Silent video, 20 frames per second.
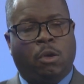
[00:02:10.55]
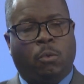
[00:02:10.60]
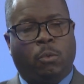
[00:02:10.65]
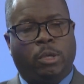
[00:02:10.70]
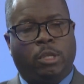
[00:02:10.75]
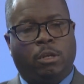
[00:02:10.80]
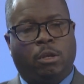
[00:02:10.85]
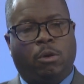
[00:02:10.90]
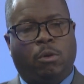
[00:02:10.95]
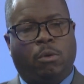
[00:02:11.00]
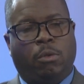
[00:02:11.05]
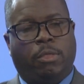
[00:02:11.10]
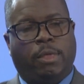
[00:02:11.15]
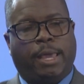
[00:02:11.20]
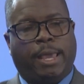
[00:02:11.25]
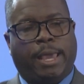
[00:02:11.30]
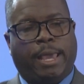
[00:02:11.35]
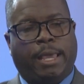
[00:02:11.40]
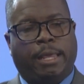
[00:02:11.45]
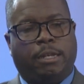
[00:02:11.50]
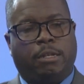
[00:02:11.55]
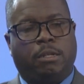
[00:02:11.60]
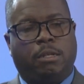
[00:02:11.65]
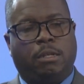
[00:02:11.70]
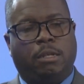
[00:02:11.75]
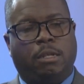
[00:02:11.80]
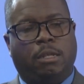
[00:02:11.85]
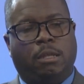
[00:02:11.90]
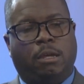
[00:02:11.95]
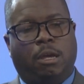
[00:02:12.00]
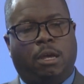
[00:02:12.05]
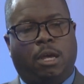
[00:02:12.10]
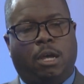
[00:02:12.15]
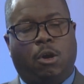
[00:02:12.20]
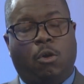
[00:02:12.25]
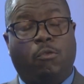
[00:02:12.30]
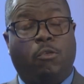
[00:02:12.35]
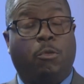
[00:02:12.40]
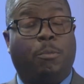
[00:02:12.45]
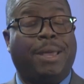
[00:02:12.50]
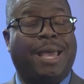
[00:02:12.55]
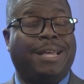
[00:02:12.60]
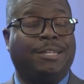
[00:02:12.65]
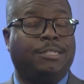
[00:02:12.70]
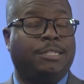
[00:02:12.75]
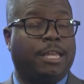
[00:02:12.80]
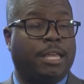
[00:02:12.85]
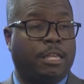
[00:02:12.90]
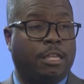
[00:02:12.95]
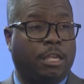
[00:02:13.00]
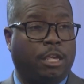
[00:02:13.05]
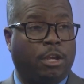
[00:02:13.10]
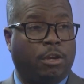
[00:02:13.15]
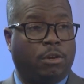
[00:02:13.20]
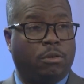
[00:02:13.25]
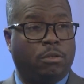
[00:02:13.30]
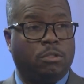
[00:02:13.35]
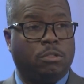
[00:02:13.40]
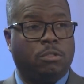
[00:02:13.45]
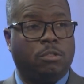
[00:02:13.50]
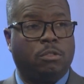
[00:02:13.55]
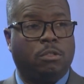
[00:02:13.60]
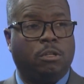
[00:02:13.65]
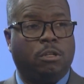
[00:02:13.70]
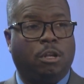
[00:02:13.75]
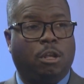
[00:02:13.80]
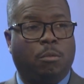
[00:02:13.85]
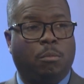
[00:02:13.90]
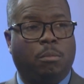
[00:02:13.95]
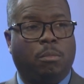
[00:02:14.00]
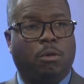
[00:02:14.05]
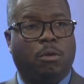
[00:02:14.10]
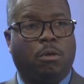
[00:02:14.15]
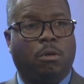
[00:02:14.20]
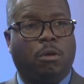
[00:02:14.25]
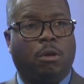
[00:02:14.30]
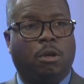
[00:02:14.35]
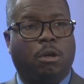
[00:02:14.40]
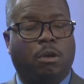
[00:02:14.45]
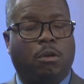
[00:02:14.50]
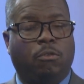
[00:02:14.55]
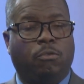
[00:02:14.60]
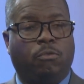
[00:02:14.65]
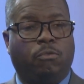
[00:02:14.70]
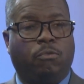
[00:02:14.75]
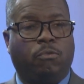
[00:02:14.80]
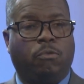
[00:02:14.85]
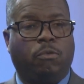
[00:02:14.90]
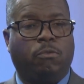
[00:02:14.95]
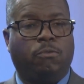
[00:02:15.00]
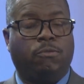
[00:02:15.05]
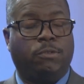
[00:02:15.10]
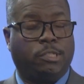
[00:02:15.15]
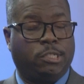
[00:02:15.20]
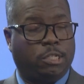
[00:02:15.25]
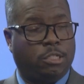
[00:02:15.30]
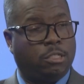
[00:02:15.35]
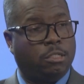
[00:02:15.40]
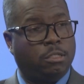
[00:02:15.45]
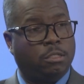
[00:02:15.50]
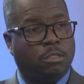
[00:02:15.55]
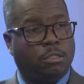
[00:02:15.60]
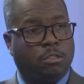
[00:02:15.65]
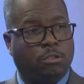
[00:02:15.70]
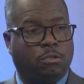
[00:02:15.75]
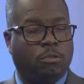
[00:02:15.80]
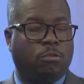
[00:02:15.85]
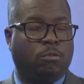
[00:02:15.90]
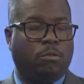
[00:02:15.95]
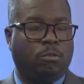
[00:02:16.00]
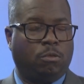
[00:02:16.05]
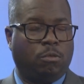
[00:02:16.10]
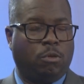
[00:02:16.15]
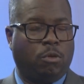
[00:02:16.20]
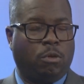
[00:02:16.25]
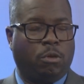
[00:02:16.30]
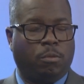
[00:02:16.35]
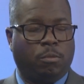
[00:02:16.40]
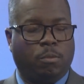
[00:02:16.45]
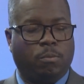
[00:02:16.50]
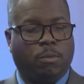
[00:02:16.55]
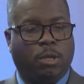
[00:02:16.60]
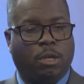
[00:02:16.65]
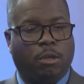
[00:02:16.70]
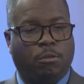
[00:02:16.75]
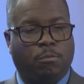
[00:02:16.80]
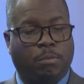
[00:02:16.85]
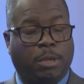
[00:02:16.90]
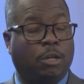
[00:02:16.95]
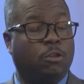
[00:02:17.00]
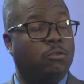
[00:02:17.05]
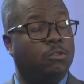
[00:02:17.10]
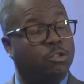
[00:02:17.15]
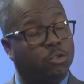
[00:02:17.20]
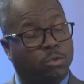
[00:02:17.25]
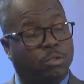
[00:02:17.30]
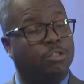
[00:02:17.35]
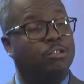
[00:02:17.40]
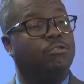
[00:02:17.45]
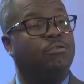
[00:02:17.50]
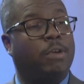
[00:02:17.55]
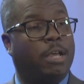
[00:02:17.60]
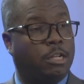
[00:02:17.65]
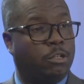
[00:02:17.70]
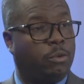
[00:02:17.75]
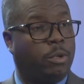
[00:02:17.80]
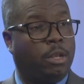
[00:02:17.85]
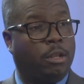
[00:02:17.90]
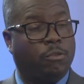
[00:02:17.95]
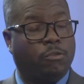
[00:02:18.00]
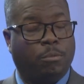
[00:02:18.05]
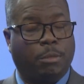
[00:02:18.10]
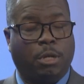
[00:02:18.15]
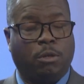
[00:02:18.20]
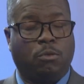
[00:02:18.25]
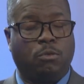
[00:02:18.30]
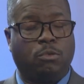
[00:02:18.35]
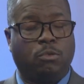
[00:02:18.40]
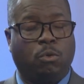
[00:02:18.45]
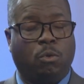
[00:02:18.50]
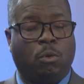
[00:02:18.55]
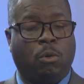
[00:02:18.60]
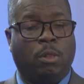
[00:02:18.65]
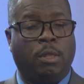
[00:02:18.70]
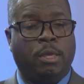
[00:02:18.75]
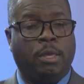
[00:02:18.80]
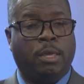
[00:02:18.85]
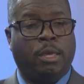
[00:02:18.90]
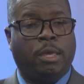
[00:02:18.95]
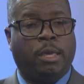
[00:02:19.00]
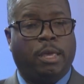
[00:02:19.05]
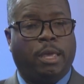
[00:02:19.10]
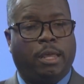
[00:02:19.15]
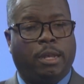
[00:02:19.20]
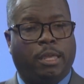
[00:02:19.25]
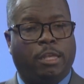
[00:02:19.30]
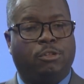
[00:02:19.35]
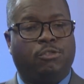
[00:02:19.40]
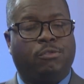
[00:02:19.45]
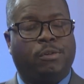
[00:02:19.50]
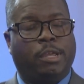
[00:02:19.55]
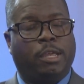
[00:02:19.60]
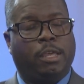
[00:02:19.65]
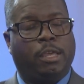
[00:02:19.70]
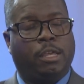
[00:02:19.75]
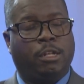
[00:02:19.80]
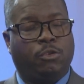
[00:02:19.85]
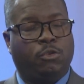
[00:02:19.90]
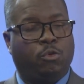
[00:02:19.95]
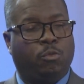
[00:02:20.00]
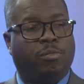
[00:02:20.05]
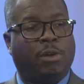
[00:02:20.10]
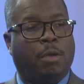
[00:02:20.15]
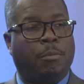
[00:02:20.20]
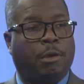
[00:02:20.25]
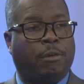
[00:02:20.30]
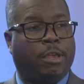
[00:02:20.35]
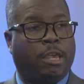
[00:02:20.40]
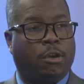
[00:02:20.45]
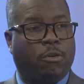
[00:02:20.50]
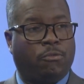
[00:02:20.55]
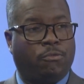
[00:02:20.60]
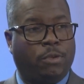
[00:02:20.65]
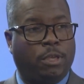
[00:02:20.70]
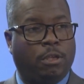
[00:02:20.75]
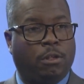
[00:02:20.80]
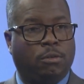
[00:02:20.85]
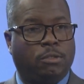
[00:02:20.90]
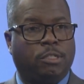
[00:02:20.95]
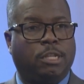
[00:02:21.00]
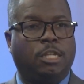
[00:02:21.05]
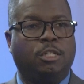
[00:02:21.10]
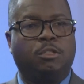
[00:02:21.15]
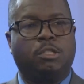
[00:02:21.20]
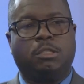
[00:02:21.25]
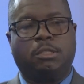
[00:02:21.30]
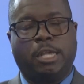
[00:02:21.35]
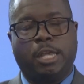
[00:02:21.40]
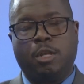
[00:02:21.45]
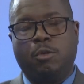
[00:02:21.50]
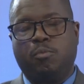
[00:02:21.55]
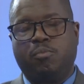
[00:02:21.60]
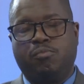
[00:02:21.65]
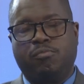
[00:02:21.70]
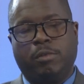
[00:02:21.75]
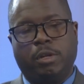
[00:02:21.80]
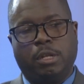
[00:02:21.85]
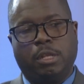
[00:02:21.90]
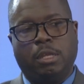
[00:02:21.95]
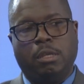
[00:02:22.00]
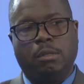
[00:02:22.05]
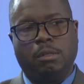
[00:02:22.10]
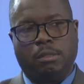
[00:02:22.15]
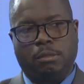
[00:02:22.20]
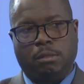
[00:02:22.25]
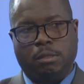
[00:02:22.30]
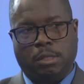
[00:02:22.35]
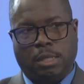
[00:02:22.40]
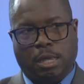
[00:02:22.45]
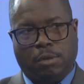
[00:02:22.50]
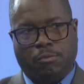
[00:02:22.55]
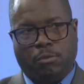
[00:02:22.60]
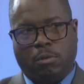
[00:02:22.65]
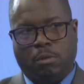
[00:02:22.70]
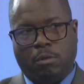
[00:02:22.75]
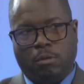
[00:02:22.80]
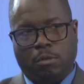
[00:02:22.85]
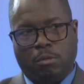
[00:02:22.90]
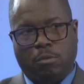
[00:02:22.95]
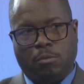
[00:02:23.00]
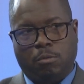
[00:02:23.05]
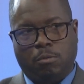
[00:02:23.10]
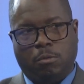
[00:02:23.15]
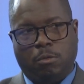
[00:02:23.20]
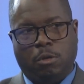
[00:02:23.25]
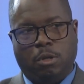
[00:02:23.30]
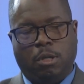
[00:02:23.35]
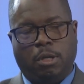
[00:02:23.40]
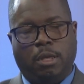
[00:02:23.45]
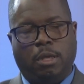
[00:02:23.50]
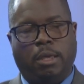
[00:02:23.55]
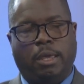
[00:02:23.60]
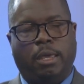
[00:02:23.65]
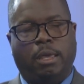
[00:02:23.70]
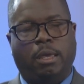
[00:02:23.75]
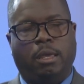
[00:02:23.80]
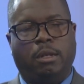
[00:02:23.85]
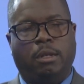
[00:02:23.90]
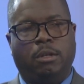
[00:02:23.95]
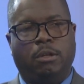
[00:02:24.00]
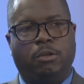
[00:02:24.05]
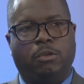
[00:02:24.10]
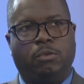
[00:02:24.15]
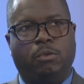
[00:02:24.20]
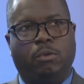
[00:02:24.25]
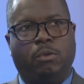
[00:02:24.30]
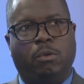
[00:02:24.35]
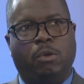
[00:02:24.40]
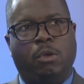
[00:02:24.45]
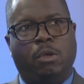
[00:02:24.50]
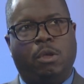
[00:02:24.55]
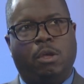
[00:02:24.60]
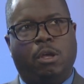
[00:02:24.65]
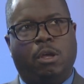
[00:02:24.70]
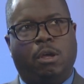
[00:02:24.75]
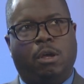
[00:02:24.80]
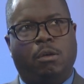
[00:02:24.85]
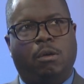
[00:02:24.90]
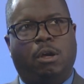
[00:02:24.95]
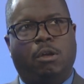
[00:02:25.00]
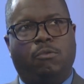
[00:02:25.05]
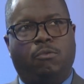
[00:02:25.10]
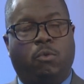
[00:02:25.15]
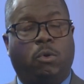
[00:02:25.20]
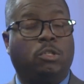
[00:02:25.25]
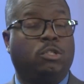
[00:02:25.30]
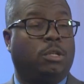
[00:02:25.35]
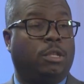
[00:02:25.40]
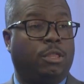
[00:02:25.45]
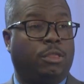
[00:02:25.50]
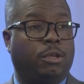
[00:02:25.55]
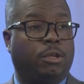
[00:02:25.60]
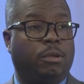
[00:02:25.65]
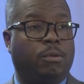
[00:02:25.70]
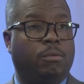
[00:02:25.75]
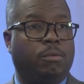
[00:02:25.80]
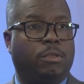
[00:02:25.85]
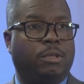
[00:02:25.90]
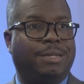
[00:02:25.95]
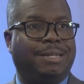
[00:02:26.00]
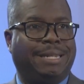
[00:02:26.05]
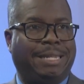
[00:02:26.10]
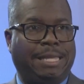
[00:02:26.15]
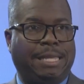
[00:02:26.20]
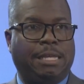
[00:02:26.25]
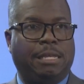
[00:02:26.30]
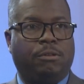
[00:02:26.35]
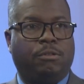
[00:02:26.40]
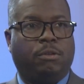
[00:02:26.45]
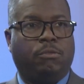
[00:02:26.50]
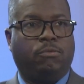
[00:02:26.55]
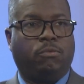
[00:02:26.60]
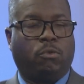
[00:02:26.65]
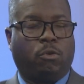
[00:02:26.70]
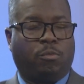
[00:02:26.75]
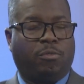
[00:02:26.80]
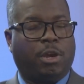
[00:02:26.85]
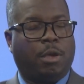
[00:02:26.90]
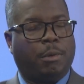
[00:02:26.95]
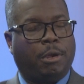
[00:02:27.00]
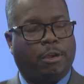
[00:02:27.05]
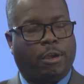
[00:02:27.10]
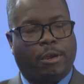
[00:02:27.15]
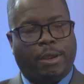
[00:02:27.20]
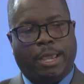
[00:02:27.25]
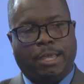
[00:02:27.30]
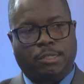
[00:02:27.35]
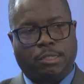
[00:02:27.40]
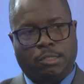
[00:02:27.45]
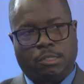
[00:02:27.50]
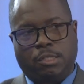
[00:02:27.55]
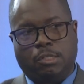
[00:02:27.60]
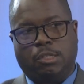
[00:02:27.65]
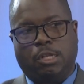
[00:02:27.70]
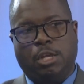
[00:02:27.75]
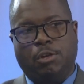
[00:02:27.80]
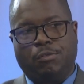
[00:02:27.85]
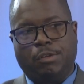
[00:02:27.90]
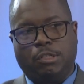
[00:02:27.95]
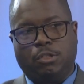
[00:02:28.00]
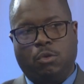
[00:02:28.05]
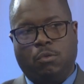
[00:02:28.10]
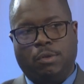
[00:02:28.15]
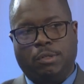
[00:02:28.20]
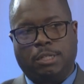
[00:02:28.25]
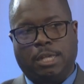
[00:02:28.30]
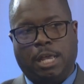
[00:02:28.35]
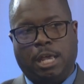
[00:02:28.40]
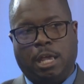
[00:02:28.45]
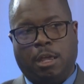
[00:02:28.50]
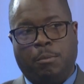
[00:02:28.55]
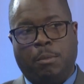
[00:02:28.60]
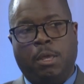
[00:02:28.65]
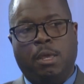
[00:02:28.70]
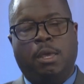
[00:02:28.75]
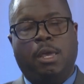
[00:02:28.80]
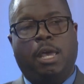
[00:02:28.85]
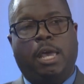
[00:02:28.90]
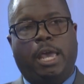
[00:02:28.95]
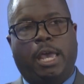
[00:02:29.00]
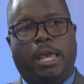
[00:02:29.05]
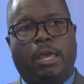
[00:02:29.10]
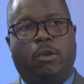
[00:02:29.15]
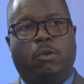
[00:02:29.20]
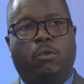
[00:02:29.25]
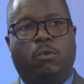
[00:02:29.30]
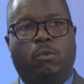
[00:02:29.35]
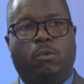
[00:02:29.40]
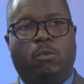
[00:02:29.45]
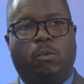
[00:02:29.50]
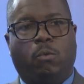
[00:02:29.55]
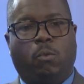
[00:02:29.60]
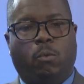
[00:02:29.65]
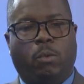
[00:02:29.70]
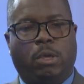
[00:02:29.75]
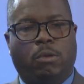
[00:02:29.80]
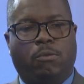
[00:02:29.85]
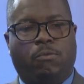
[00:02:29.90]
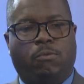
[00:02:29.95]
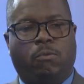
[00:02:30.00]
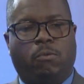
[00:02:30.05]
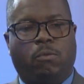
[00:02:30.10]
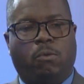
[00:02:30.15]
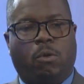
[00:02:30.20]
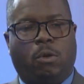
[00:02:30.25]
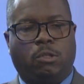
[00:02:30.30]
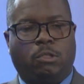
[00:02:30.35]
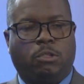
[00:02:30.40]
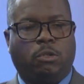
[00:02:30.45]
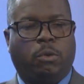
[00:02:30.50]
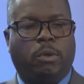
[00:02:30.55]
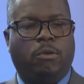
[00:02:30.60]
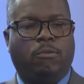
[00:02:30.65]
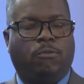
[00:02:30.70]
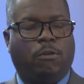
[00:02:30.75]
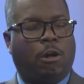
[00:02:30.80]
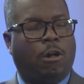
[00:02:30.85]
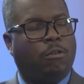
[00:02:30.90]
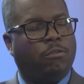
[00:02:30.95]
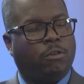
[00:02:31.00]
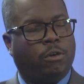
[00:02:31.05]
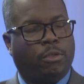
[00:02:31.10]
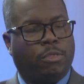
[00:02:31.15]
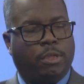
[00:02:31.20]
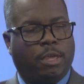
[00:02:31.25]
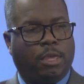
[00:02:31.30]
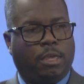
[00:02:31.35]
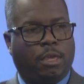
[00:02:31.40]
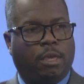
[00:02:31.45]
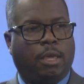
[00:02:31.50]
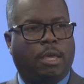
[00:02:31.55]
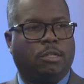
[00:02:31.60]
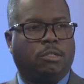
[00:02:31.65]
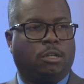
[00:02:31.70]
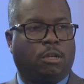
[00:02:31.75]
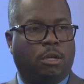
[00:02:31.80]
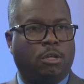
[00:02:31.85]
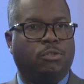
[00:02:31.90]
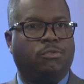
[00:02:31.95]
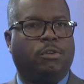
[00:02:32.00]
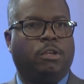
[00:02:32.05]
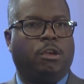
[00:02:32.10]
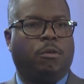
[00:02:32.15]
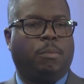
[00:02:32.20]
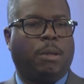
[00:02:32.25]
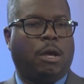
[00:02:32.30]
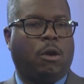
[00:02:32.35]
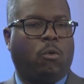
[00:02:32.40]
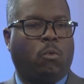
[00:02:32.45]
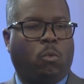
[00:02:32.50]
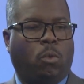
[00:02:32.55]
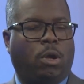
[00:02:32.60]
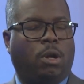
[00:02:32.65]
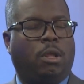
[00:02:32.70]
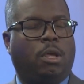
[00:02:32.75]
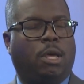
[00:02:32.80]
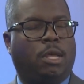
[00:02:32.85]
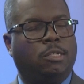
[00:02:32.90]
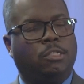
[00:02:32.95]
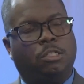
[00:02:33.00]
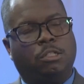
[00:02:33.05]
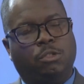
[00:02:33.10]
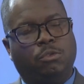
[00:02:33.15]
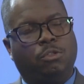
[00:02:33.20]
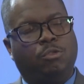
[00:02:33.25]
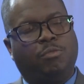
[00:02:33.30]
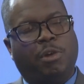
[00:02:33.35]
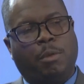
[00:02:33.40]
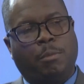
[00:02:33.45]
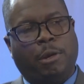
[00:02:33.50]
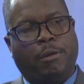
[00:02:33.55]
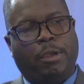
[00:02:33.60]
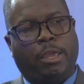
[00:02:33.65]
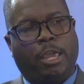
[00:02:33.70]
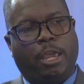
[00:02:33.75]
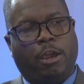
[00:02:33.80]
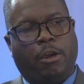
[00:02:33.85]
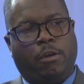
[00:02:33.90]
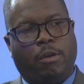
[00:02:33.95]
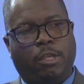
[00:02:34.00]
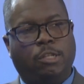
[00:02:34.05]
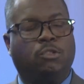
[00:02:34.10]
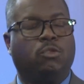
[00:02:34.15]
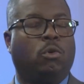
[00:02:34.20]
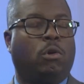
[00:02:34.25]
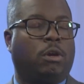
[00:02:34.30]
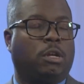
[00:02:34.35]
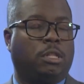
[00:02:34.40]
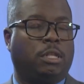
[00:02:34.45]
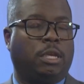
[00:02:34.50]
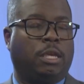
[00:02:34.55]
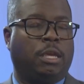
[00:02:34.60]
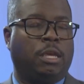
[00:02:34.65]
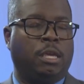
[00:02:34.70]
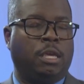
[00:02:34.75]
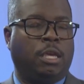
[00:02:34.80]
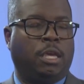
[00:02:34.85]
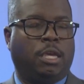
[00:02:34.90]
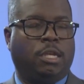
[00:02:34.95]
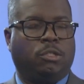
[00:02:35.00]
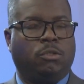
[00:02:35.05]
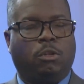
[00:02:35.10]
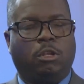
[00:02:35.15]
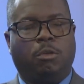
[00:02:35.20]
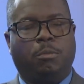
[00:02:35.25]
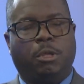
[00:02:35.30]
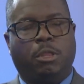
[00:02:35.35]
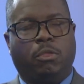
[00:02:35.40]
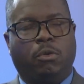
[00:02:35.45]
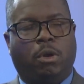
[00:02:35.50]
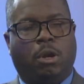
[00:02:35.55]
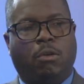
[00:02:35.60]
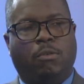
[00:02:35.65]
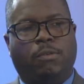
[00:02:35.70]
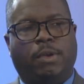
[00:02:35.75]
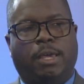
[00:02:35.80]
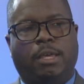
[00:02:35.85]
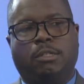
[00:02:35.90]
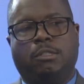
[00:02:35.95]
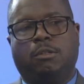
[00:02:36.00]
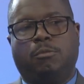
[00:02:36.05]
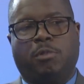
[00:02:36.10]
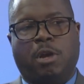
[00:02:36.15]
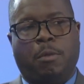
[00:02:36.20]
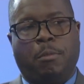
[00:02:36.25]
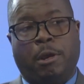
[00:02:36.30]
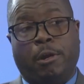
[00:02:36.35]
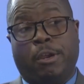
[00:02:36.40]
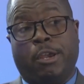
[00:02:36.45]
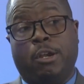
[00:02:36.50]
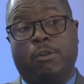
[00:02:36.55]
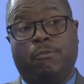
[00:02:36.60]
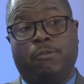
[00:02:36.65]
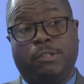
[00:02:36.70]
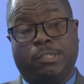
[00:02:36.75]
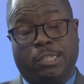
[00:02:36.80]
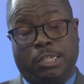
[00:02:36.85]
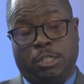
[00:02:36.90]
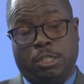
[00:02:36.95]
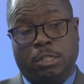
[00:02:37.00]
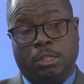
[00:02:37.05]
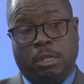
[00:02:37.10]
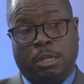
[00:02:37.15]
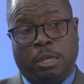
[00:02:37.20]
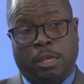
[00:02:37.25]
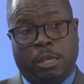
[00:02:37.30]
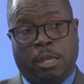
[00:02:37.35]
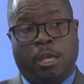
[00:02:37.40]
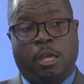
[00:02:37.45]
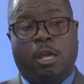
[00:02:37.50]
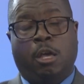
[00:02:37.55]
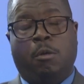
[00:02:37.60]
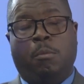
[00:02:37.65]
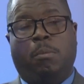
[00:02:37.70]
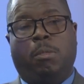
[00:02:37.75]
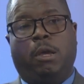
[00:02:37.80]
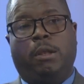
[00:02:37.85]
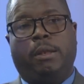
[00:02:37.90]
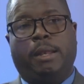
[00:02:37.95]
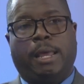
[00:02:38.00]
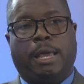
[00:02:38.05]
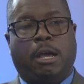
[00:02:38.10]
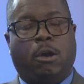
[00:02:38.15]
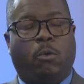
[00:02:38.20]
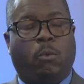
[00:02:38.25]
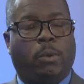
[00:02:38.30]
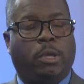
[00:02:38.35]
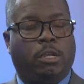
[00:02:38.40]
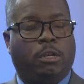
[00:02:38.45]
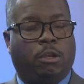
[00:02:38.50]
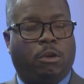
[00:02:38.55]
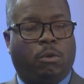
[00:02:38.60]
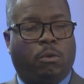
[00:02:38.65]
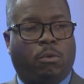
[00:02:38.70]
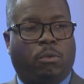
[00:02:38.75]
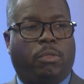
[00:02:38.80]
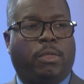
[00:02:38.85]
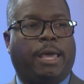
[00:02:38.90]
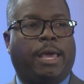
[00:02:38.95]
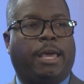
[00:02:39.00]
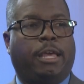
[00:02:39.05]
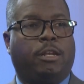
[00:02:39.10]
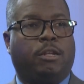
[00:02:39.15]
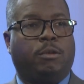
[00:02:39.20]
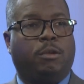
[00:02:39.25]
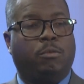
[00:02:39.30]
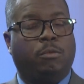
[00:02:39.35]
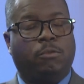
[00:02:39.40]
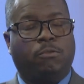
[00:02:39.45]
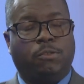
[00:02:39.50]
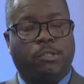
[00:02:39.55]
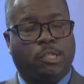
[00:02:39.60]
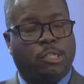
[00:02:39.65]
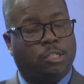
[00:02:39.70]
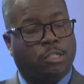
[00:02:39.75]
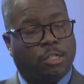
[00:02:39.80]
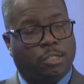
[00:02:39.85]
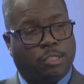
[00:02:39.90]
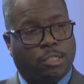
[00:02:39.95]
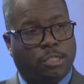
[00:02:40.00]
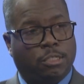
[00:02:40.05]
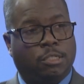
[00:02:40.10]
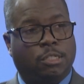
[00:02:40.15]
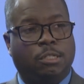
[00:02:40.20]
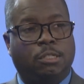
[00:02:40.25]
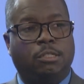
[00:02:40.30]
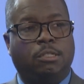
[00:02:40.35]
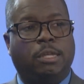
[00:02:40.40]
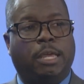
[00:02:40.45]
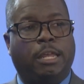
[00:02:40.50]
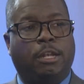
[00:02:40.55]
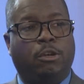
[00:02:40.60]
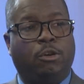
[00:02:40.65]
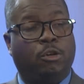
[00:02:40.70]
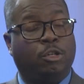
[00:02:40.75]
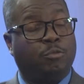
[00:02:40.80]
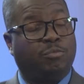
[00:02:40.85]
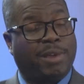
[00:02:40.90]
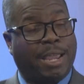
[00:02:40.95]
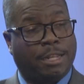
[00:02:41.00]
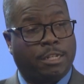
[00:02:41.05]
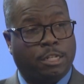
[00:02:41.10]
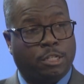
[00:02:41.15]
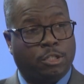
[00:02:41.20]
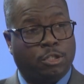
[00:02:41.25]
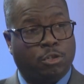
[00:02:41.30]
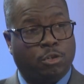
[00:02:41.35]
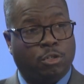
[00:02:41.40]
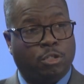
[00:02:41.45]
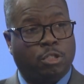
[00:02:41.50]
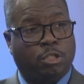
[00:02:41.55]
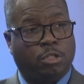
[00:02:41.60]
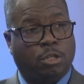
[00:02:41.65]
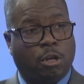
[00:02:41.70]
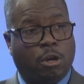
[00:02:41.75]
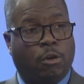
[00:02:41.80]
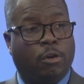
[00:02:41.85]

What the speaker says: We know that over the past 10 years, the number of physicians or medical students graduating from medical school and entering into primary care fields has stayed pretty level, and unfortunately the need for primary care access has increased over time, and we've also evolved our thinking as a country about what constitutes primary care. Historically, it's only been thought of as a primary care physician, but now we know that physician assistants and nurse practitioners are